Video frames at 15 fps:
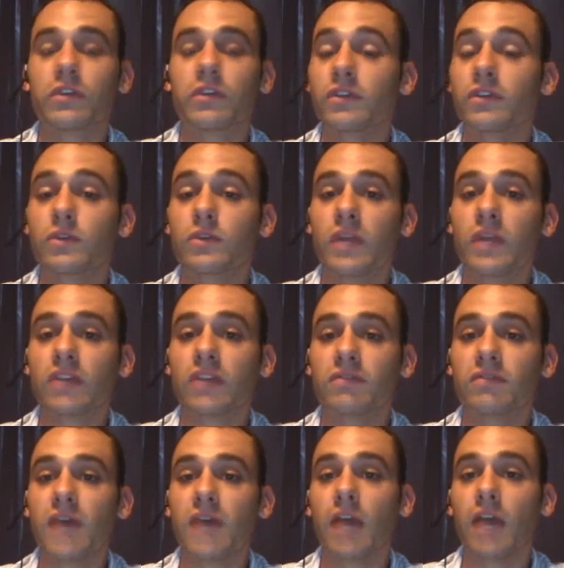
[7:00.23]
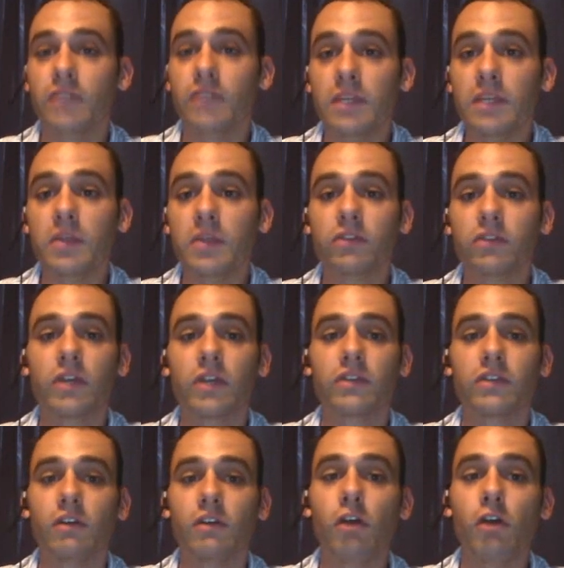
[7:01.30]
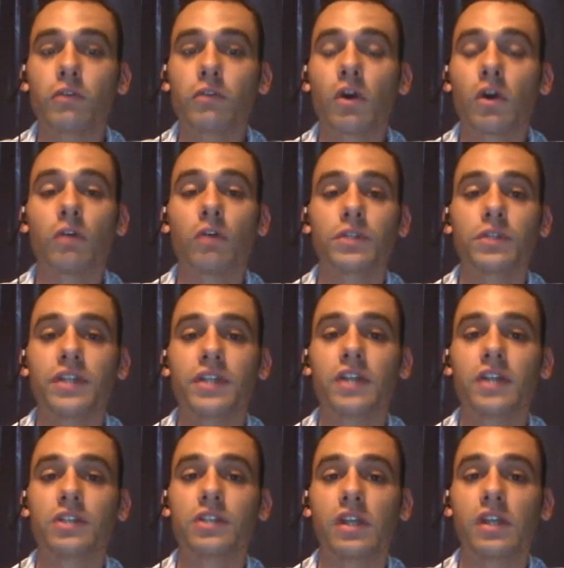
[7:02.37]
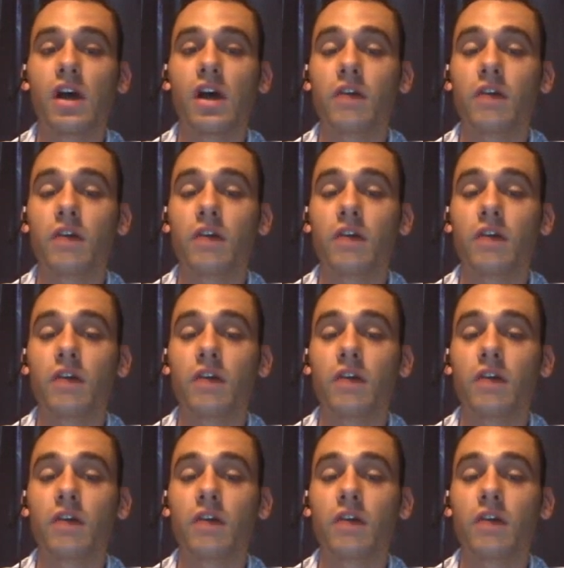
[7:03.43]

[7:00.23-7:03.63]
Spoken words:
since 2005 demonstrates an overall reduction